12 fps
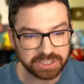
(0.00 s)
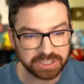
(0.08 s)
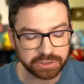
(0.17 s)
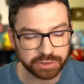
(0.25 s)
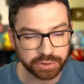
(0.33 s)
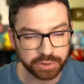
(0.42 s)

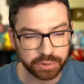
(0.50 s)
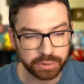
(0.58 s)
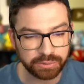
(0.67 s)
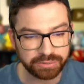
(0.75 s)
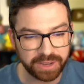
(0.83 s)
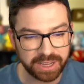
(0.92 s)
In true
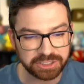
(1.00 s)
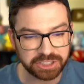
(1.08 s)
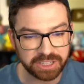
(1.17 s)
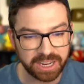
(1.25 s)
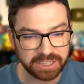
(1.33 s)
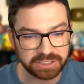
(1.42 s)

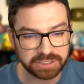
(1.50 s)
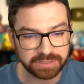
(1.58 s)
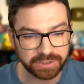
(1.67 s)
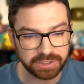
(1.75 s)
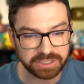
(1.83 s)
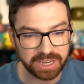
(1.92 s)
fashion, Ash's
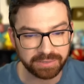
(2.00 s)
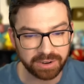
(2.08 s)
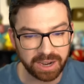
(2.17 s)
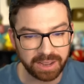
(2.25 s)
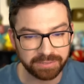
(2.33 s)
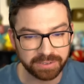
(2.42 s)
first
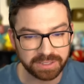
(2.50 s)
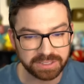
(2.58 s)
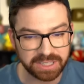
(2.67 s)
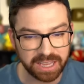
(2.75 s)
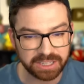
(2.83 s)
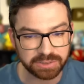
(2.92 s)
ever effortless
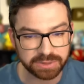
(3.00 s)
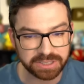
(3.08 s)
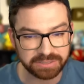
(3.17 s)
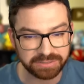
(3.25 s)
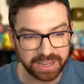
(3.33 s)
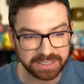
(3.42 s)
catch was
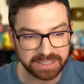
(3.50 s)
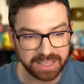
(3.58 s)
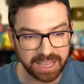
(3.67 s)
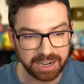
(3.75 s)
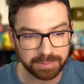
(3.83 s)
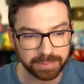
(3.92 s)
in fact a
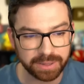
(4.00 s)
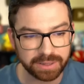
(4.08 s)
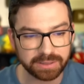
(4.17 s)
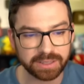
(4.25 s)
Caterpie,